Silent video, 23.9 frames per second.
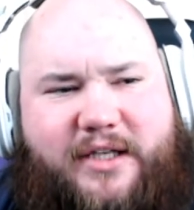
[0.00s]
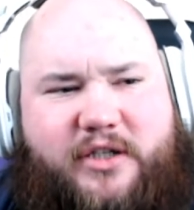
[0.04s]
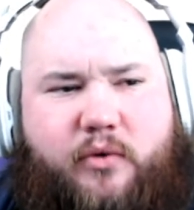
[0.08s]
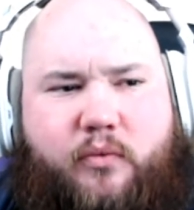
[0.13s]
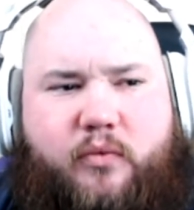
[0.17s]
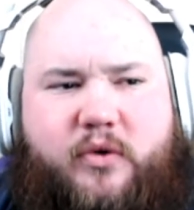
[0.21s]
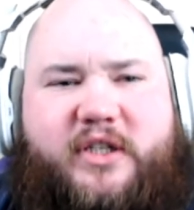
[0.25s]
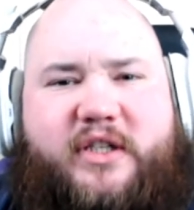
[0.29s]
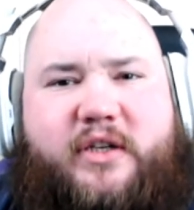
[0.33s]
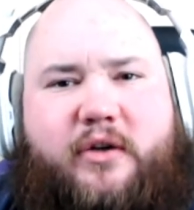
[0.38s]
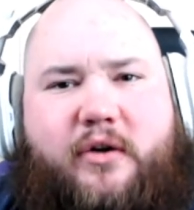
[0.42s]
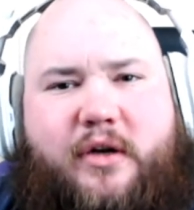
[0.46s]
So,
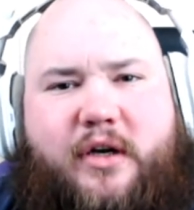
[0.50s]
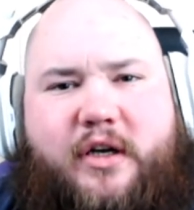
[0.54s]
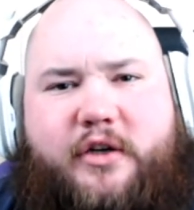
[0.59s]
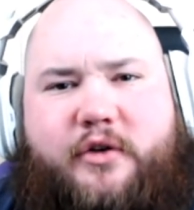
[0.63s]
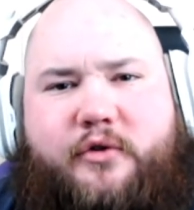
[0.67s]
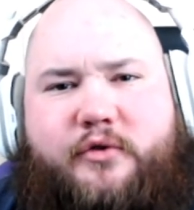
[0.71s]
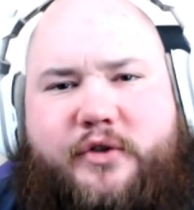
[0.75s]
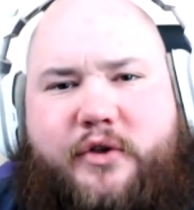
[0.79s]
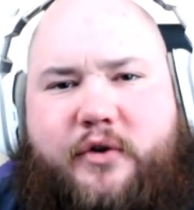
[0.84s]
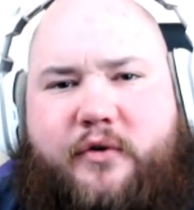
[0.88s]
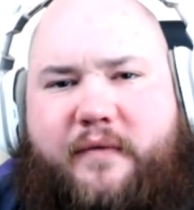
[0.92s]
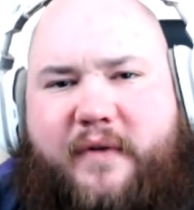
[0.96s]
we're still going to
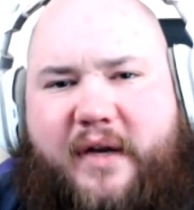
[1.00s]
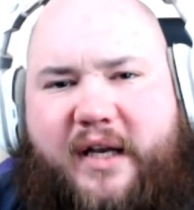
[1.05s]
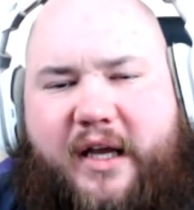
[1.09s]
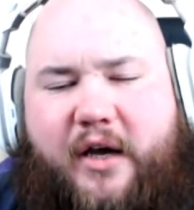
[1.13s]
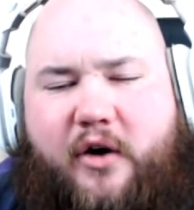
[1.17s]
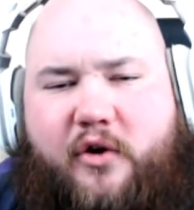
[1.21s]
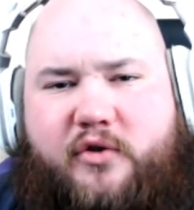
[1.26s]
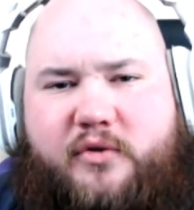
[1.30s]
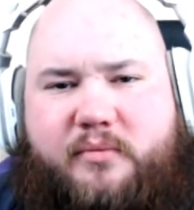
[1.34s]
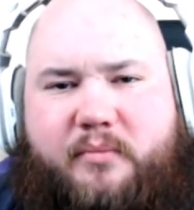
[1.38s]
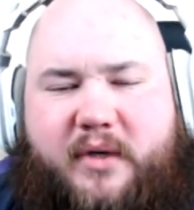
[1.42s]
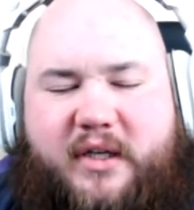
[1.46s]
do 2
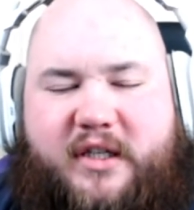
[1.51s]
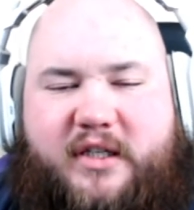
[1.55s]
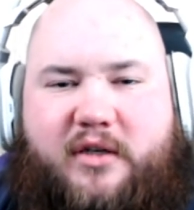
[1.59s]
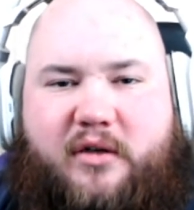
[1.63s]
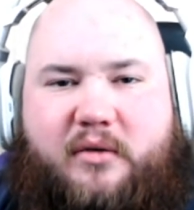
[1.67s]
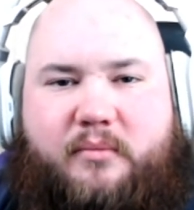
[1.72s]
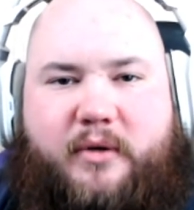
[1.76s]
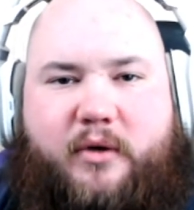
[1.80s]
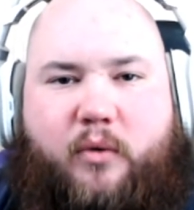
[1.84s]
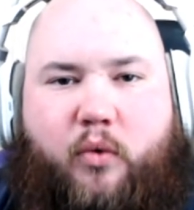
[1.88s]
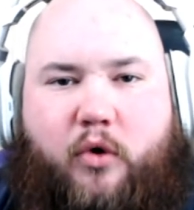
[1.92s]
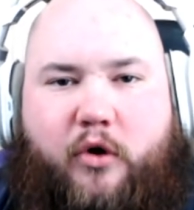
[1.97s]
videos, but it's
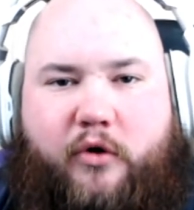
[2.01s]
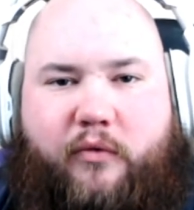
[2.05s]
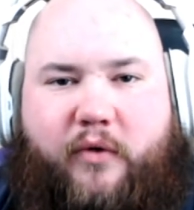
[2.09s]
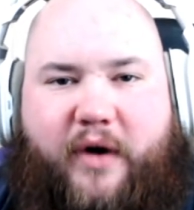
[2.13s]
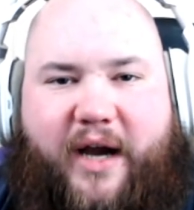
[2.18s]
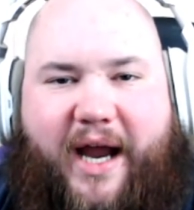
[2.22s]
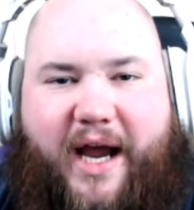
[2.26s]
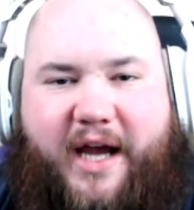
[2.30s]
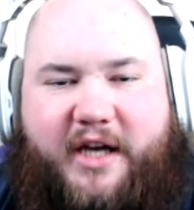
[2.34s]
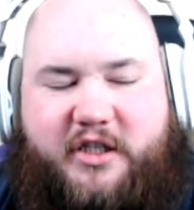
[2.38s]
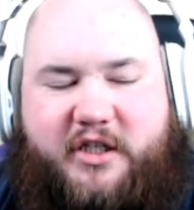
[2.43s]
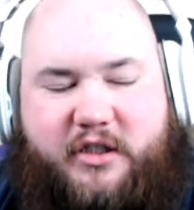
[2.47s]
going to be 1
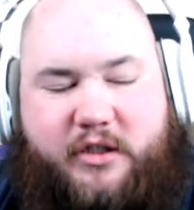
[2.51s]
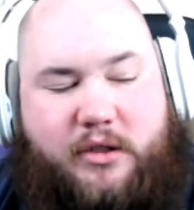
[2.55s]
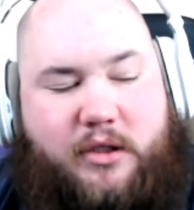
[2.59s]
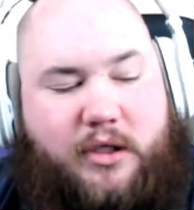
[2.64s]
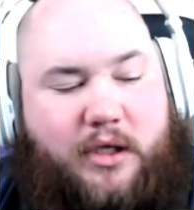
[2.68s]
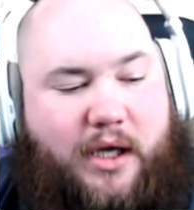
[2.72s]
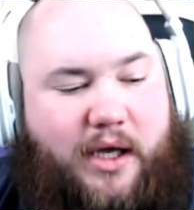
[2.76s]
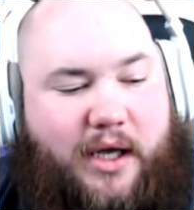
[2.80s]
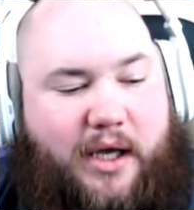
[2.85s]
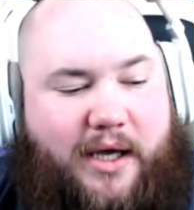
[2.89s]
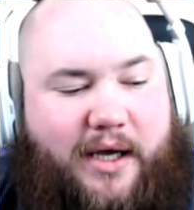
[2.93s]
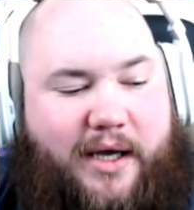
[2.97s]
reaction
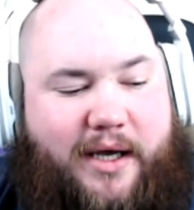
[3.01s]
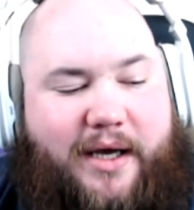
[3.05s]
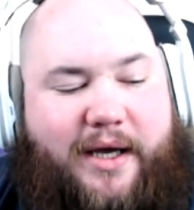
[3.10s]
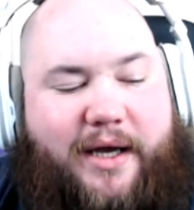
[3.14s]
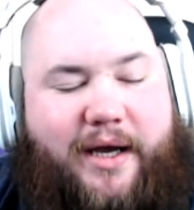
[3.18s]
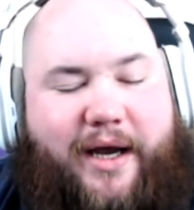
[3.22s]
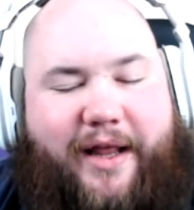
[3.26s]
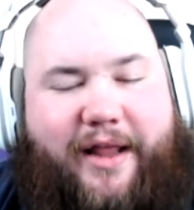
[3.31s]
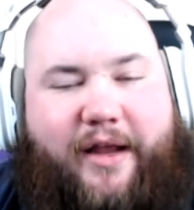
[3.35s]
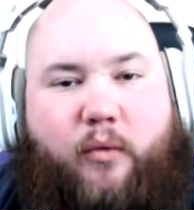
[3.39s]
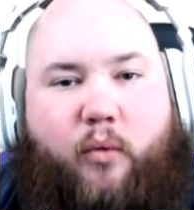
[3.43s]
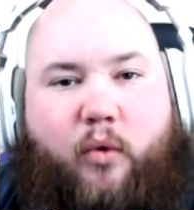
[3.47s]

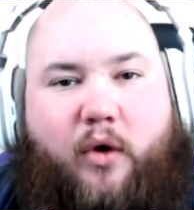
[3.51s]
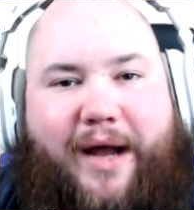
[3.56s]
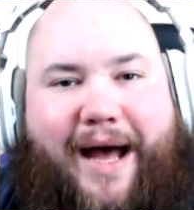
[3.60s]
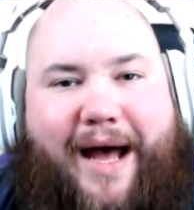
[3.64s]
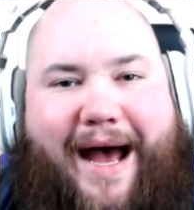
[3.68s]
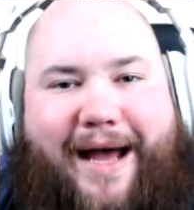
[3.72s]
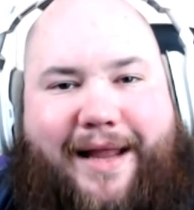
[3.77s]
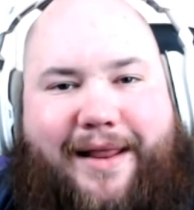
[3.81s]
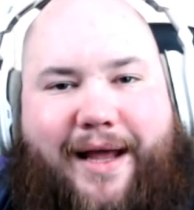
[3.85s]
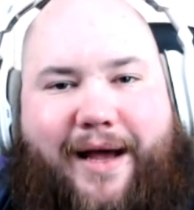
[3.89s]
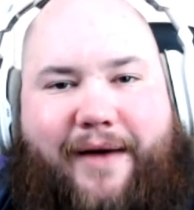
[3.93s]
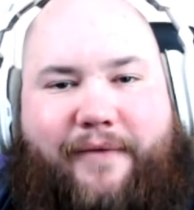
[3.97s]
and 1
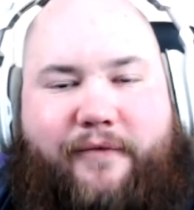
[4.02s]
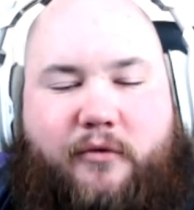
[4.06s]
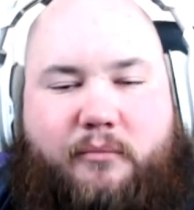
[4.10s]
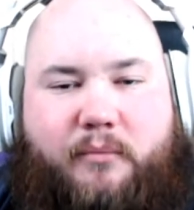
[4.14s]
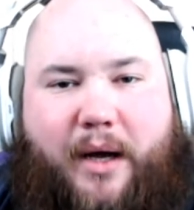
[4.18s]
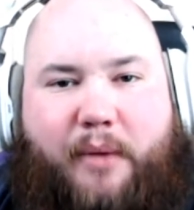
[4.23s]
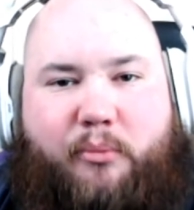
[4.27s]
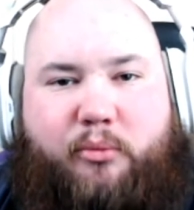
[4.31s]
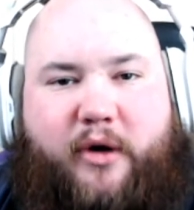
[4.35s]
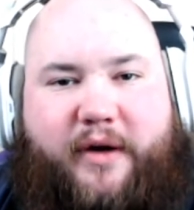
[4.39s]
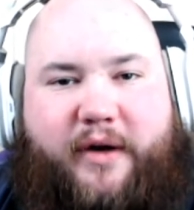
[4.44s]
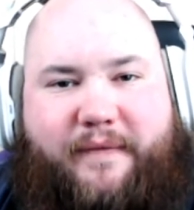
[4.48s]
highlight from
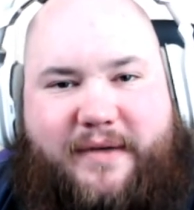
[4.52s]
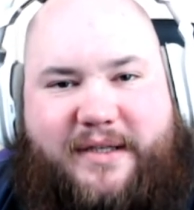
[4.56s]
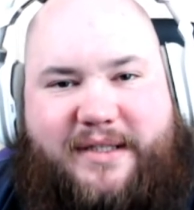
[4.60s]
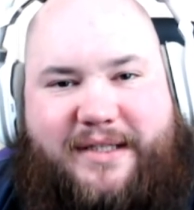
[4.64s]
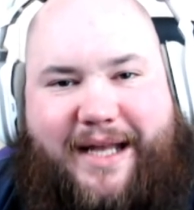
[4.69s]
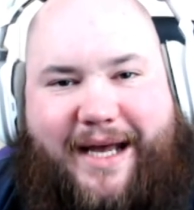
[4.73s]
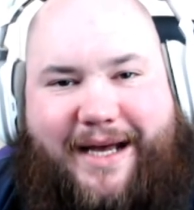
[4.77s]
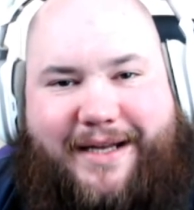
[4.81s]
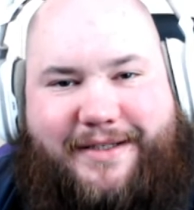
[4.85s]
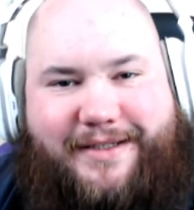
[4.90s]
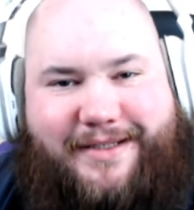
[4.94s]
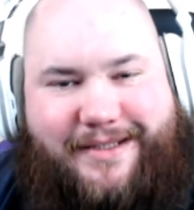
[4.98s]
my previous
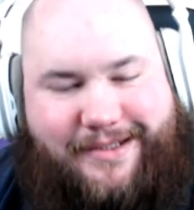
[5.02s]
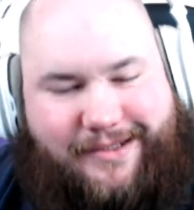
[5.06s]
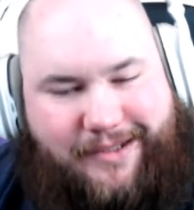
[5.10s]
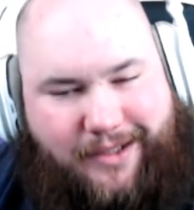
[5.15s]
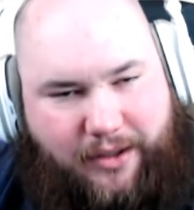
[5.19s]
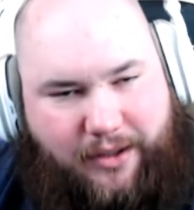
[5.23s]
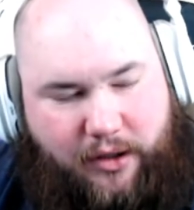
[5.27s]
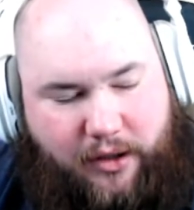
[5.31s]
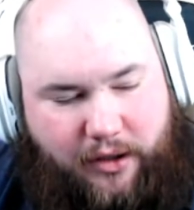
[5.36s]
night's